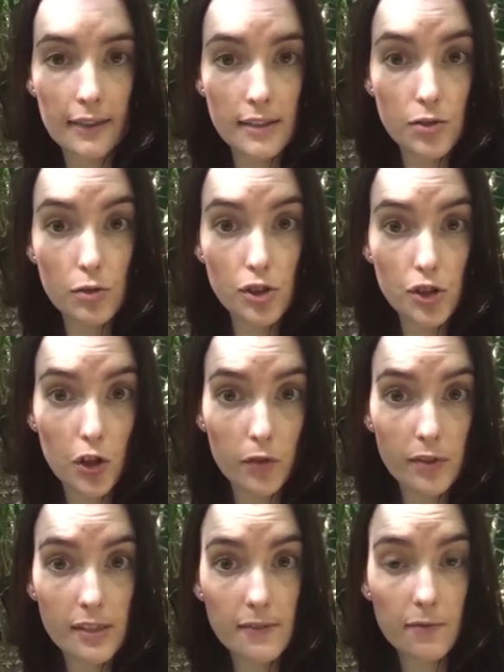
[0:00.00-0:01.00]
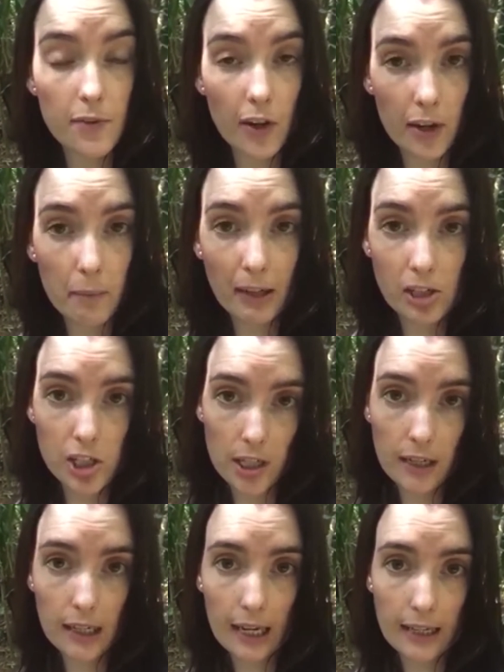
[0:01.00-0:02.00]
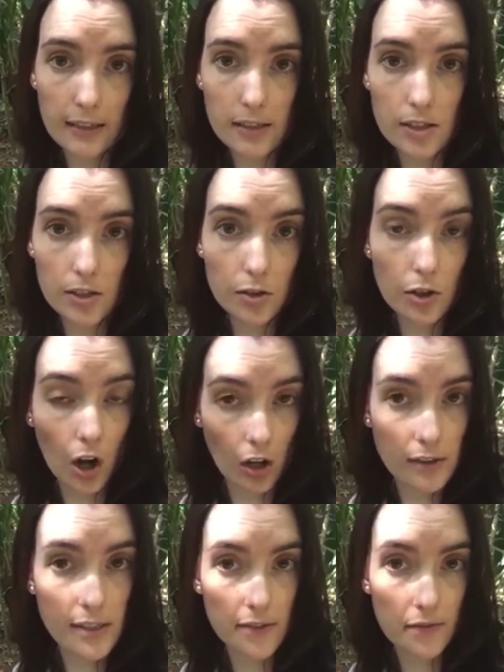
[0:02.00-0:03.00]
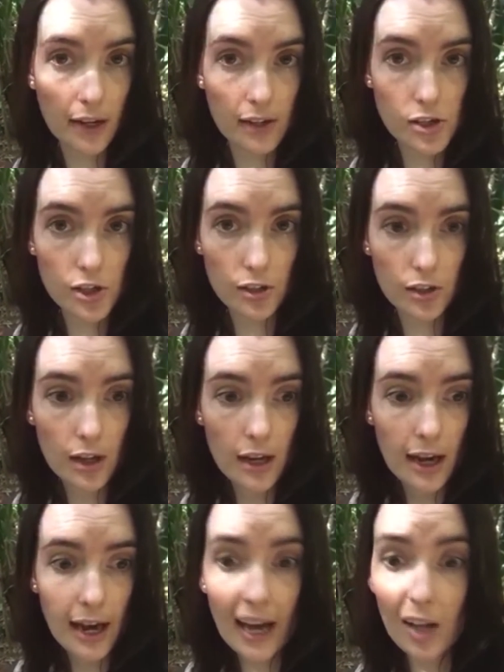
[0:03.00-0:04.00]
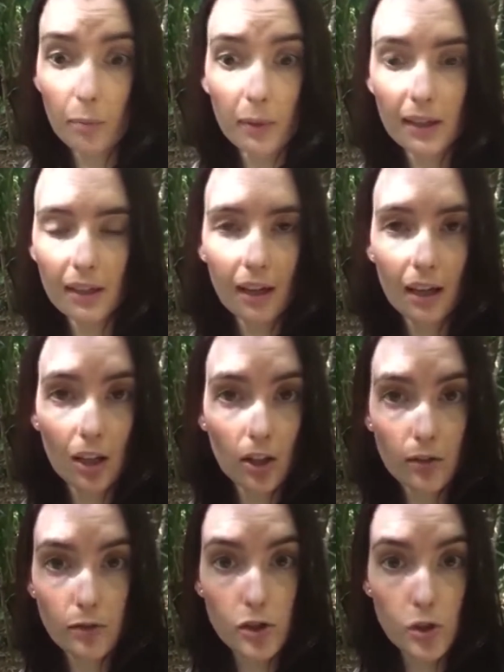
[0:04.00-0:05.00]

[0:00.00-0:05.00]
This reserve is very much dedicated to conservation, helping a lot of